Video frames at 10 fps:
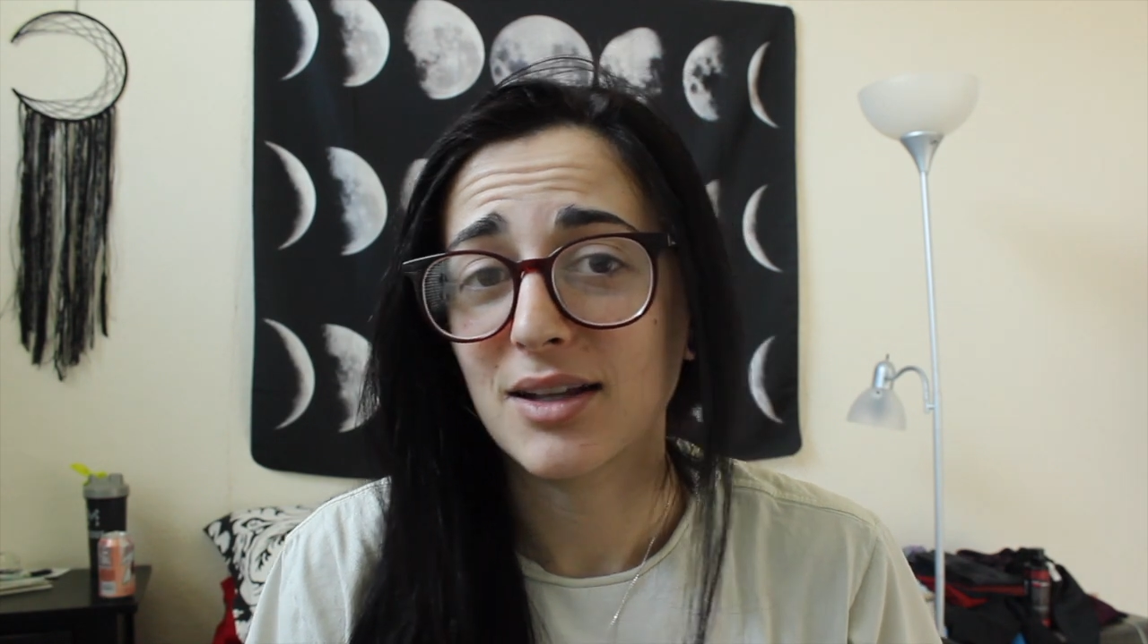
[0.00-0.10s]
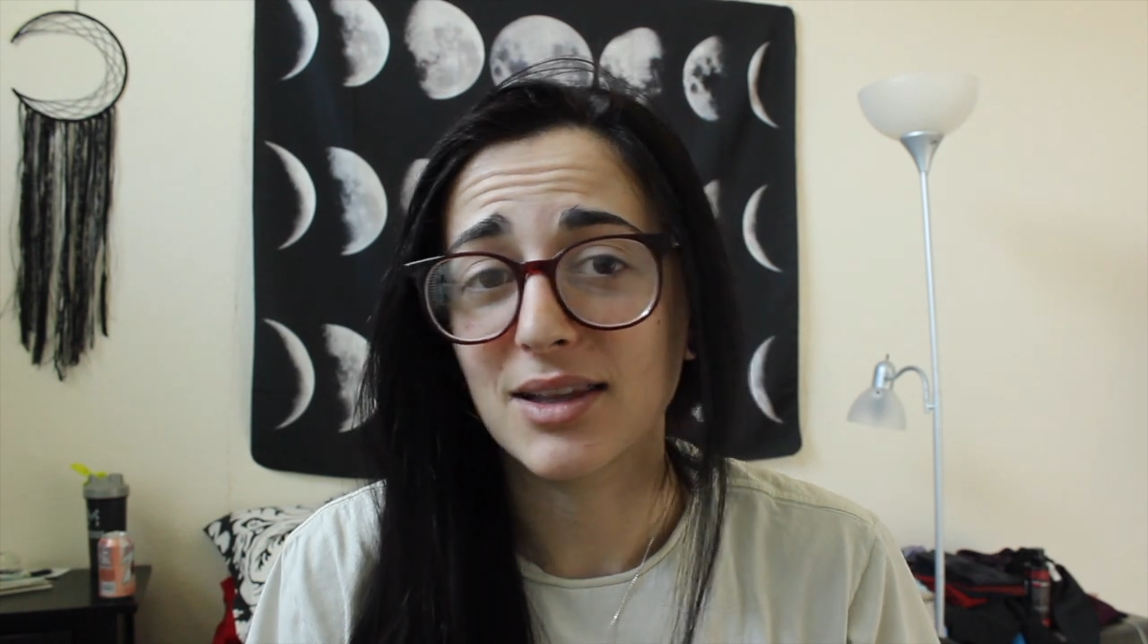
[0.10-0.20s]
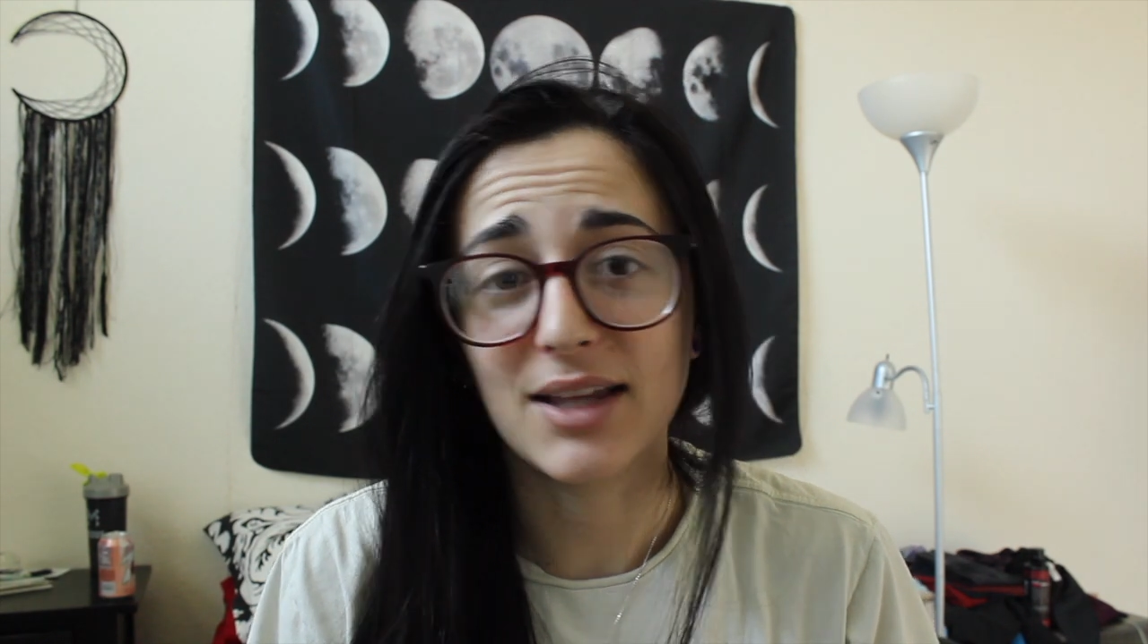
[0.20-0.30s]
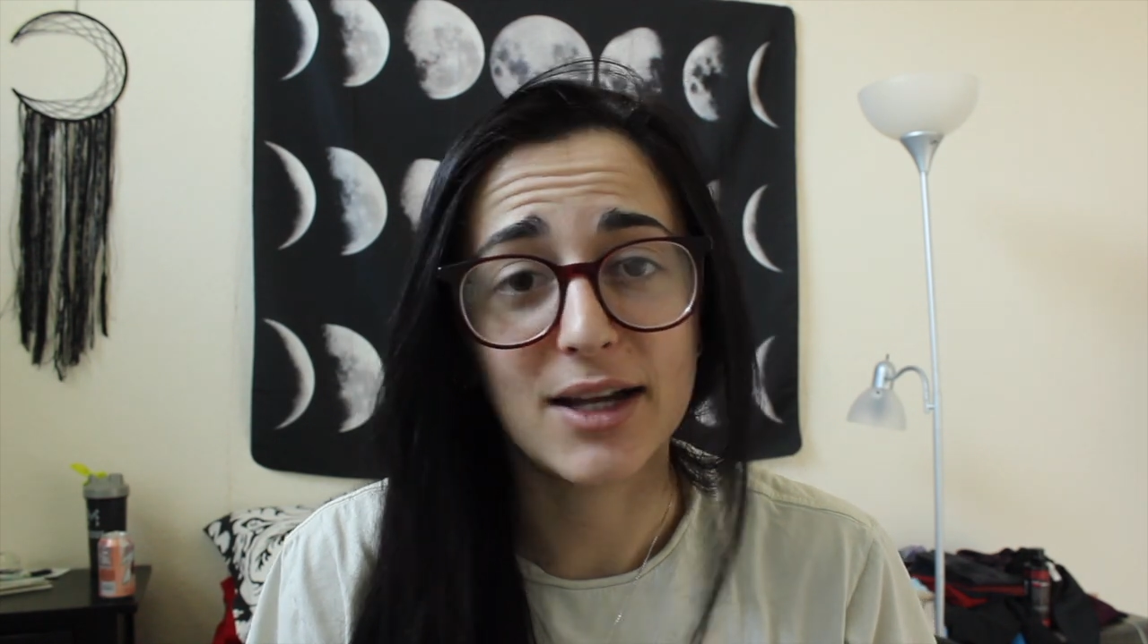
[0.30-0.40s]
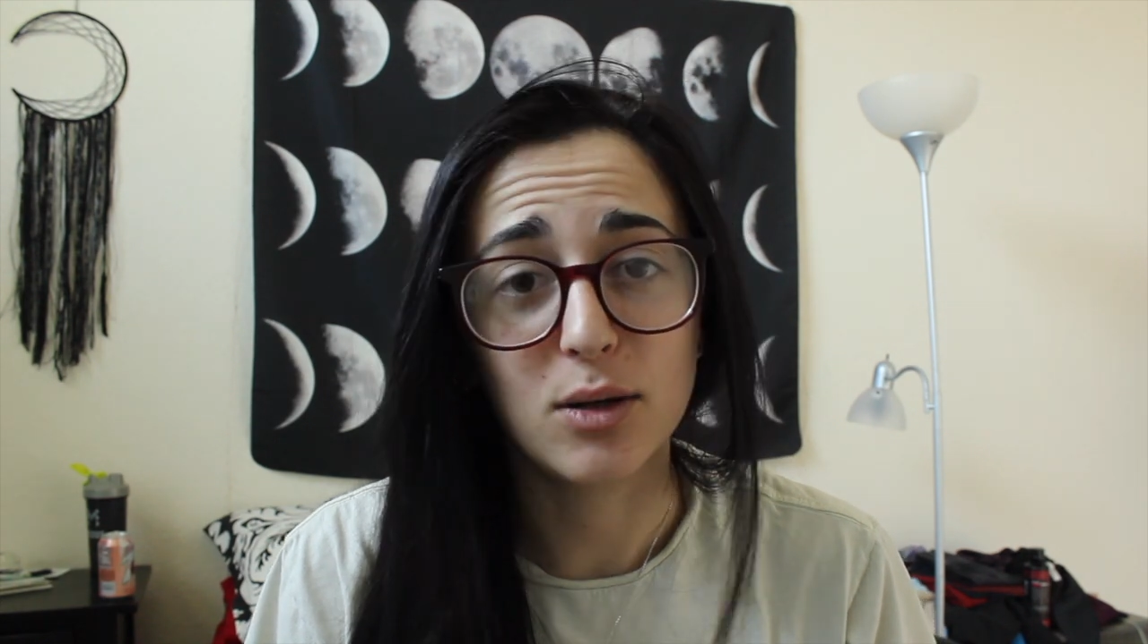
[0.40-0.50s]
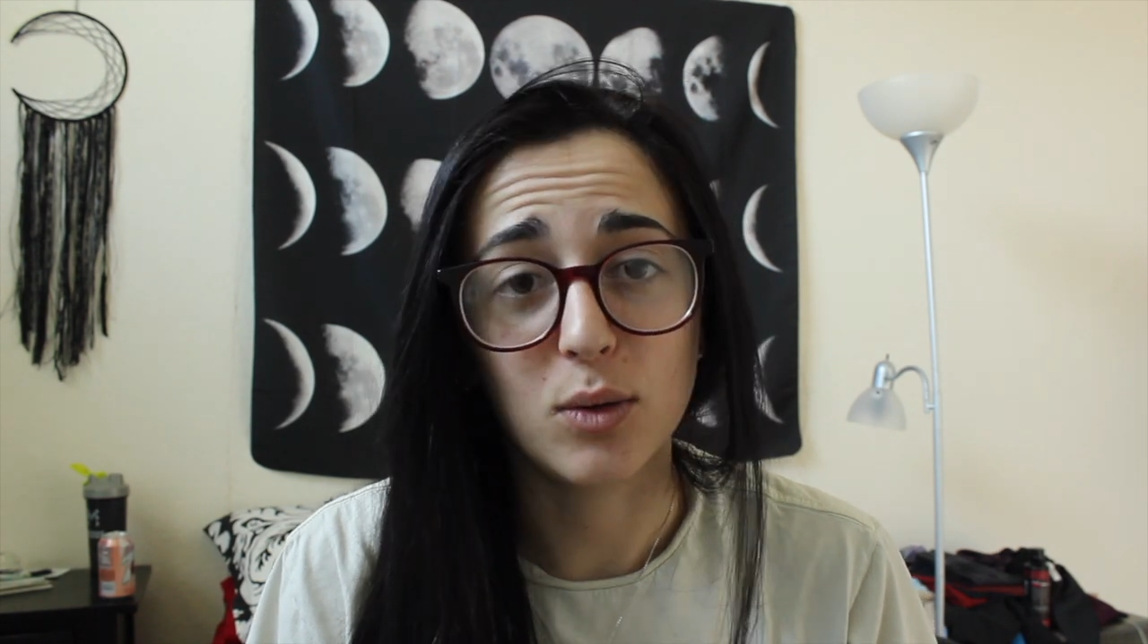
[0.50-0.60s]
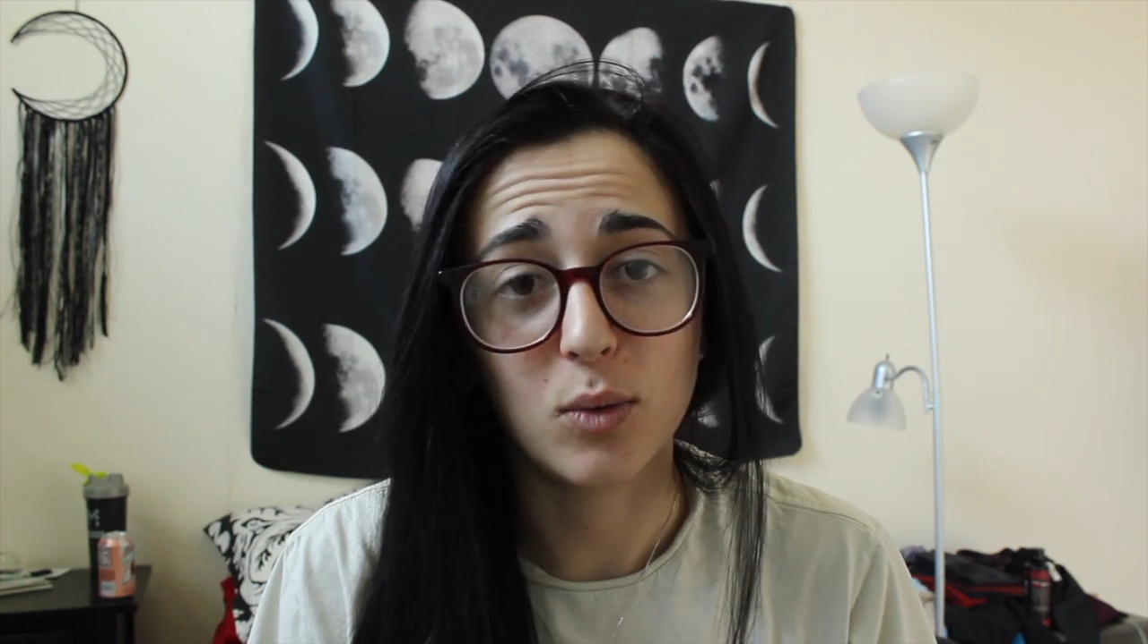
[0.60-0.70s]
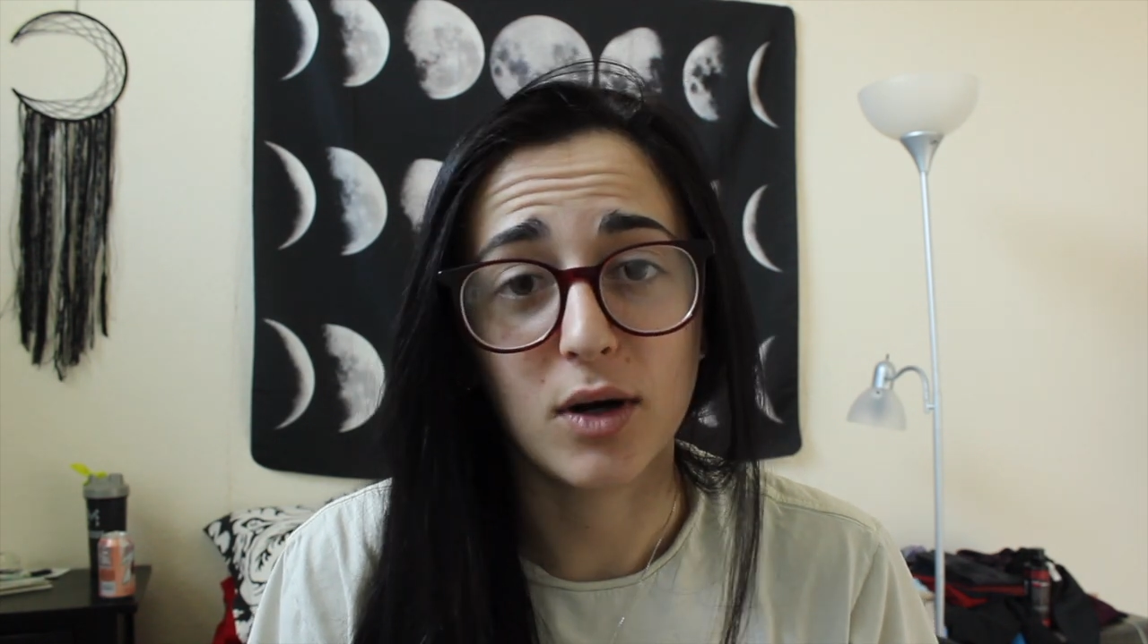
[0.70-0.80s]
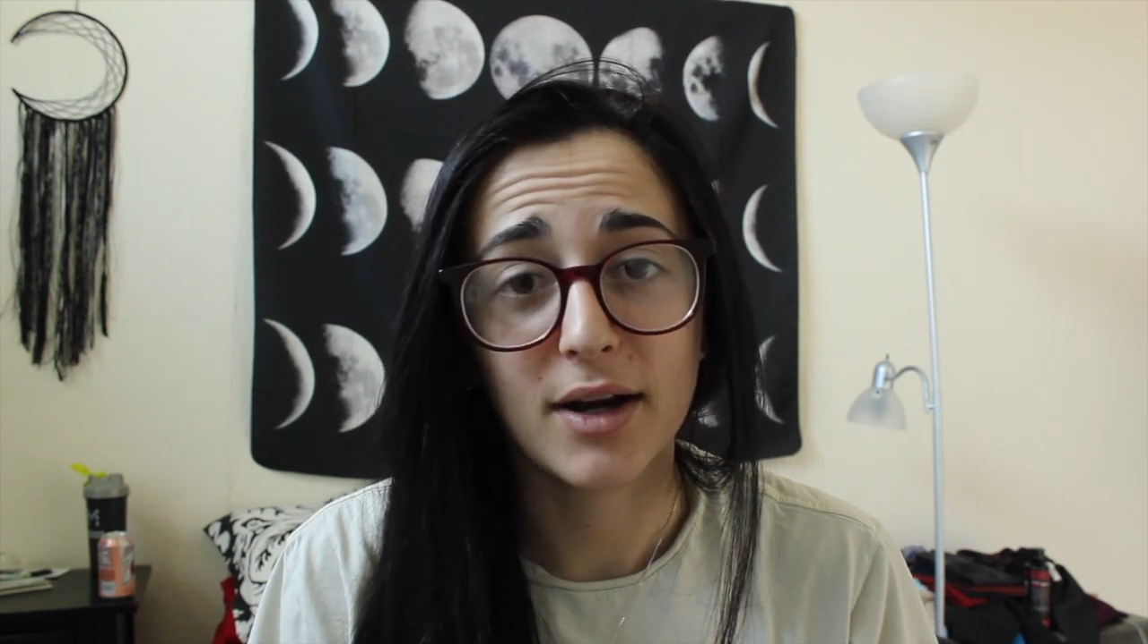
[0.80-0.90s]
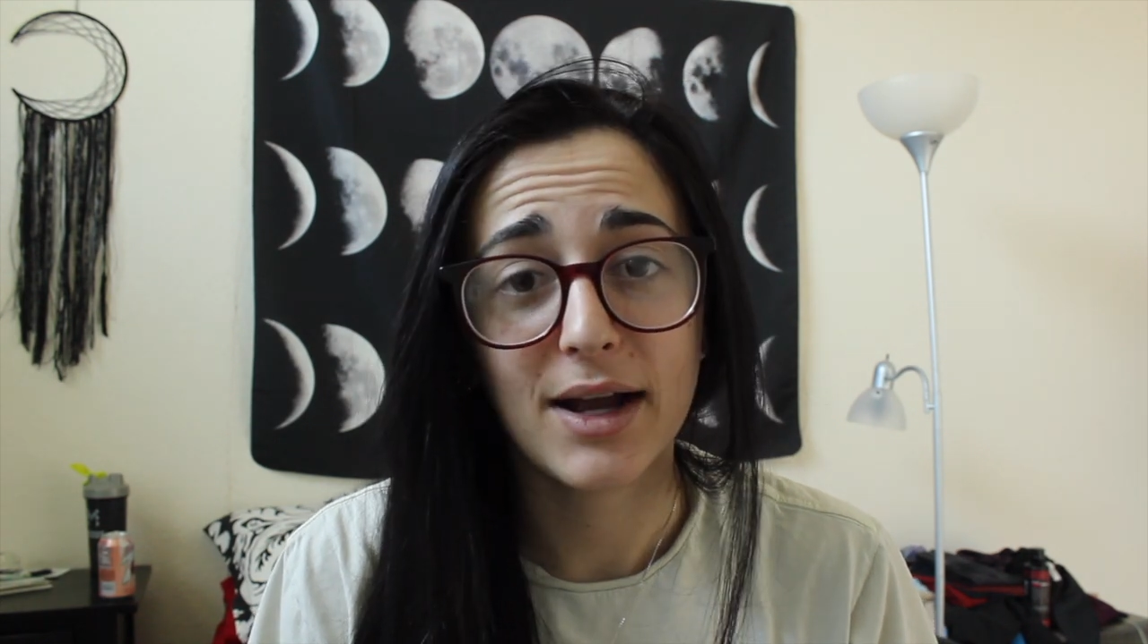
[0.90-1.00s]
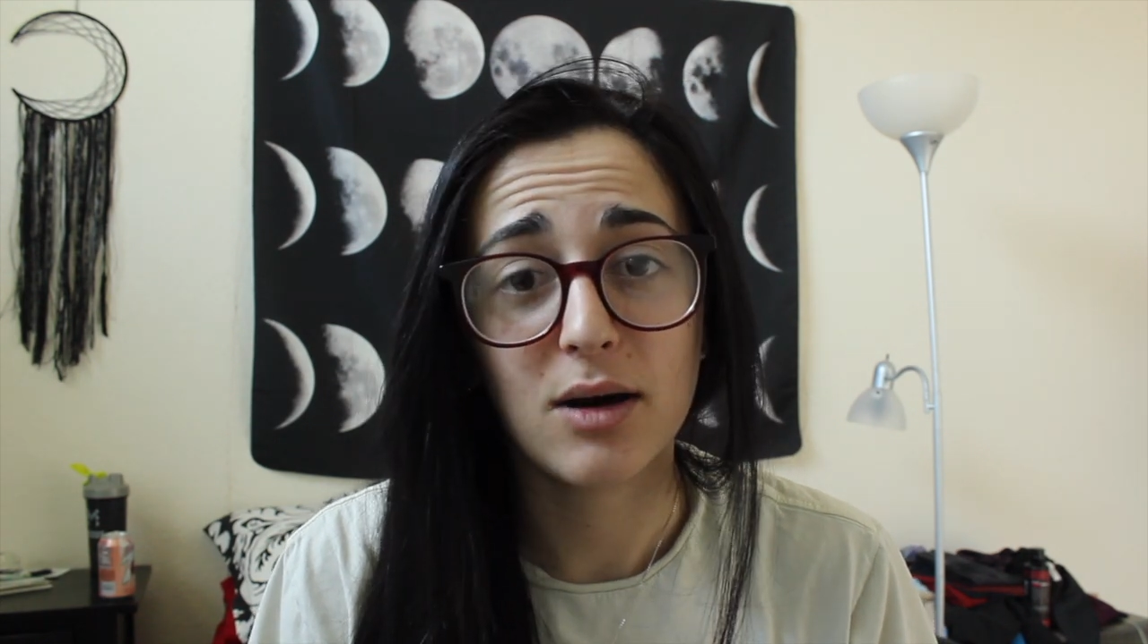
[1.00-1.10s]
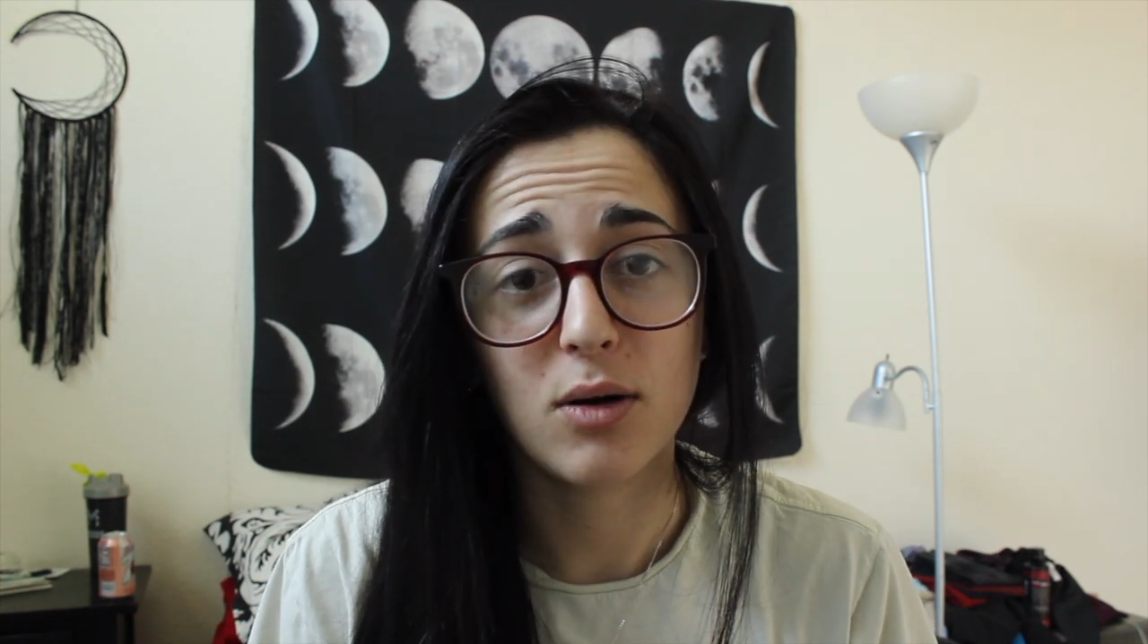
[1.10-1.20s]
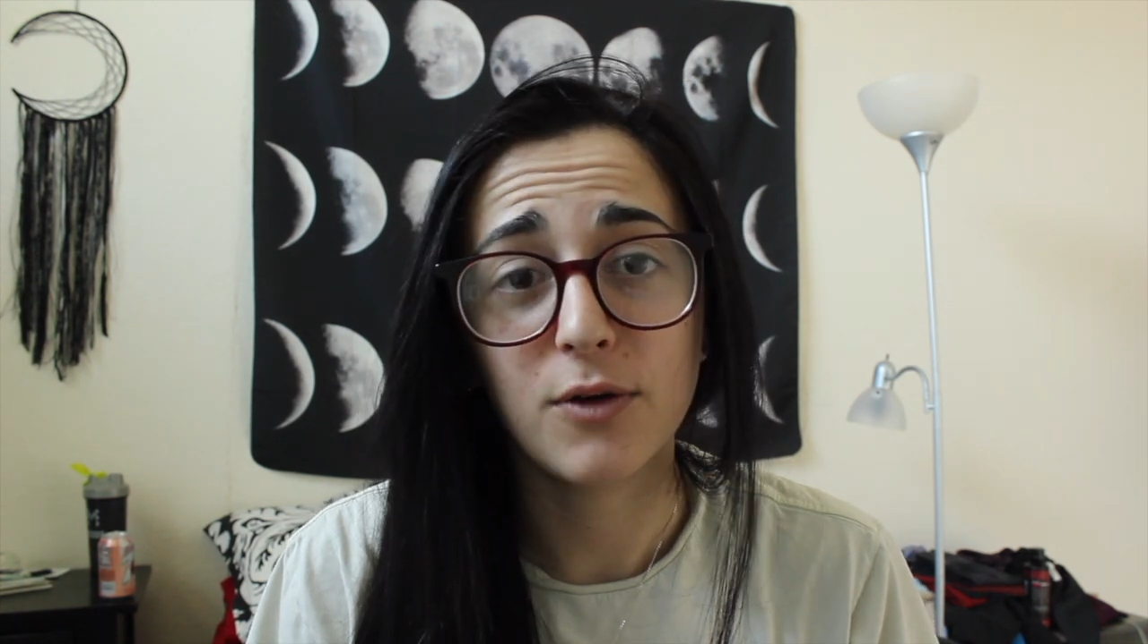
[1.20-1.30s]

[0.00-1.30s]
leg workout.